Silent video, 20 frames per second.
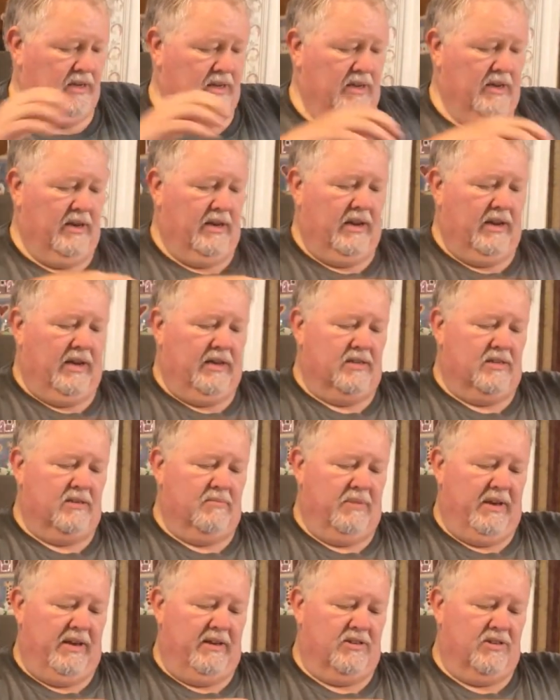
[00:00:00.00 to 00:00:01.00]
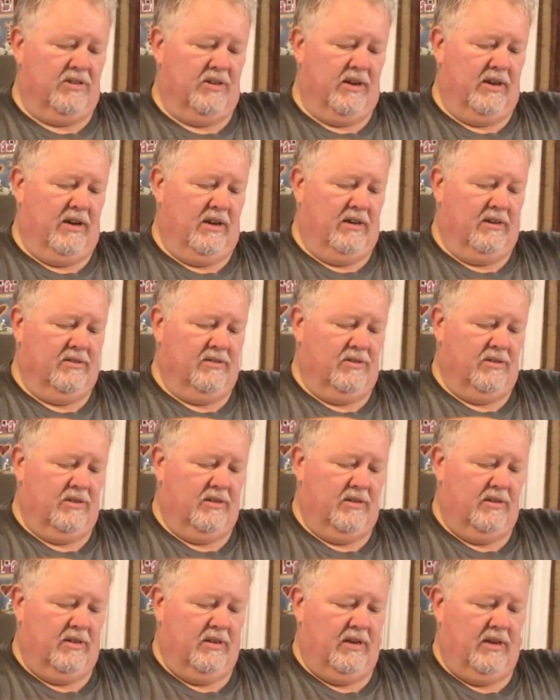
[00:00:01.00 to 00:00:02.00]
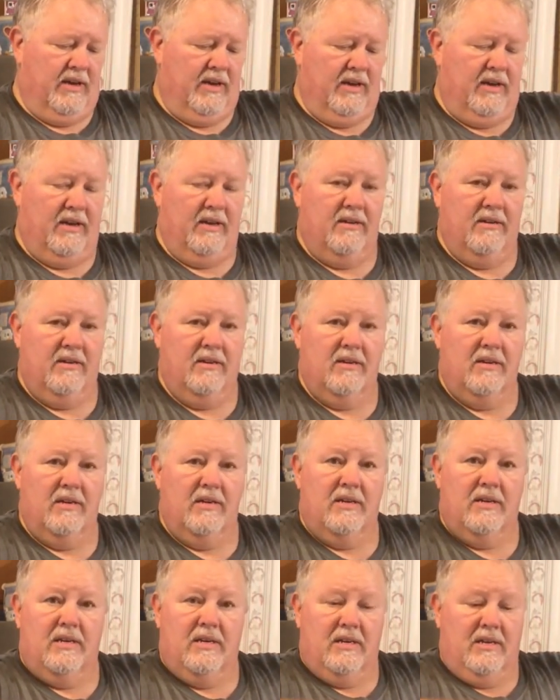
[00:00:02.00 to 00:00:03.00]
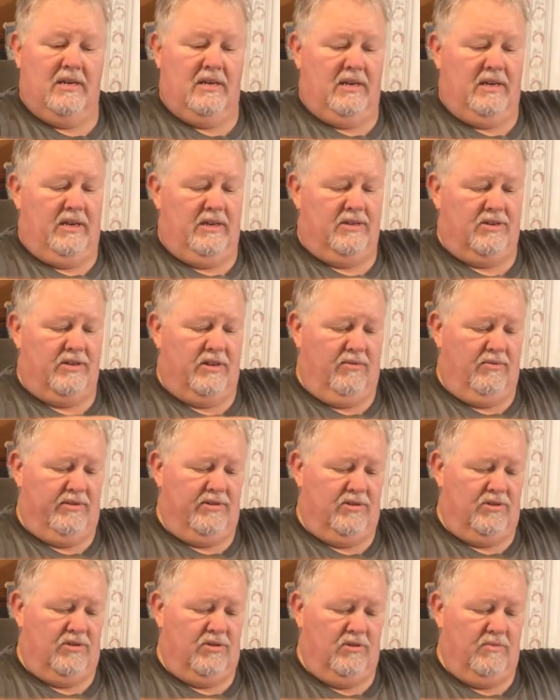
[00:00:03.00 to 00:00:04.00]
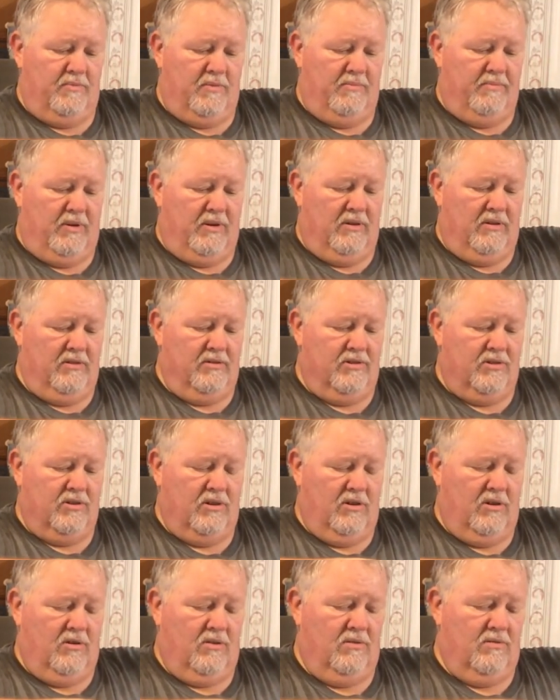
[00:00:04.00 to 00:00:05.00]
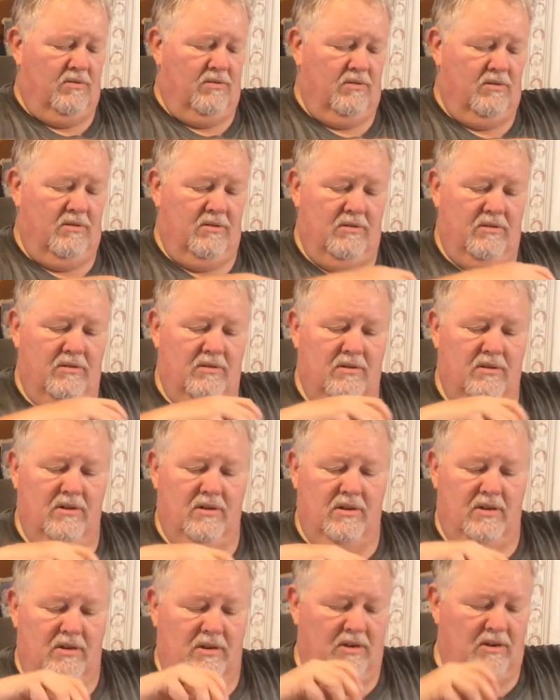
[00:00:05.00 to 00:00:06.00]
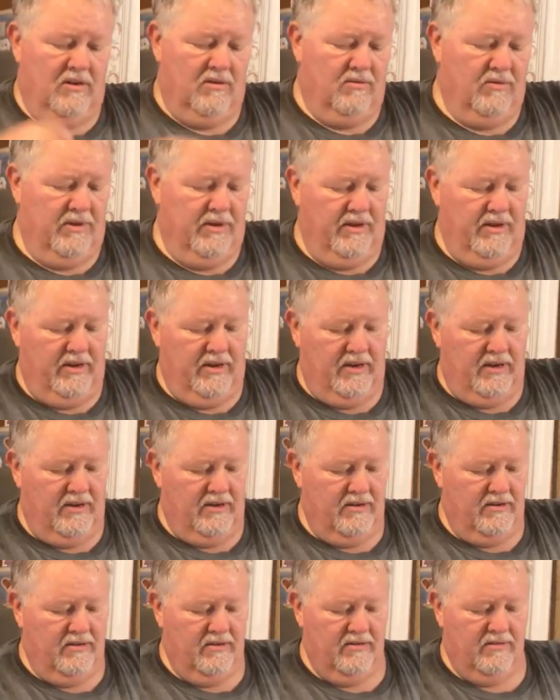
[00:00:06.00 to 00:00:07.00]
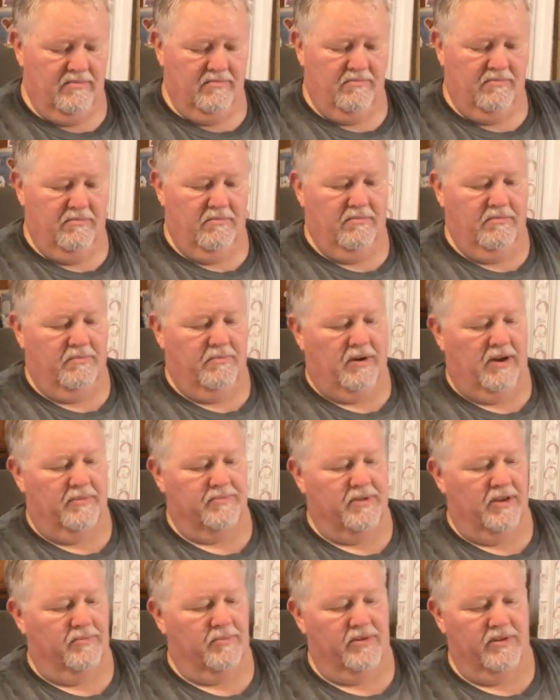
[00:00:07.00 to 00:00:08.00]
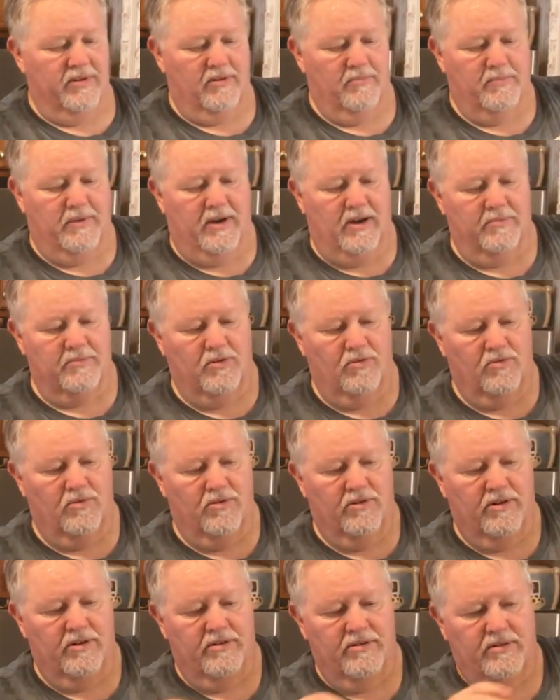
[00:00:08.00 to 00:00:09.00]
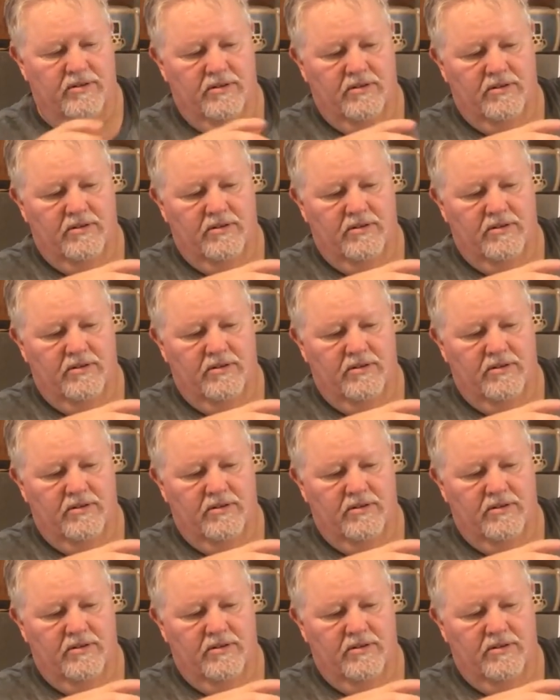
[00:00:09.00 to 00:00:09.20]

Again, I got some eggshells, and yesterday was a Super Bowl, so we popped up a little popcorn.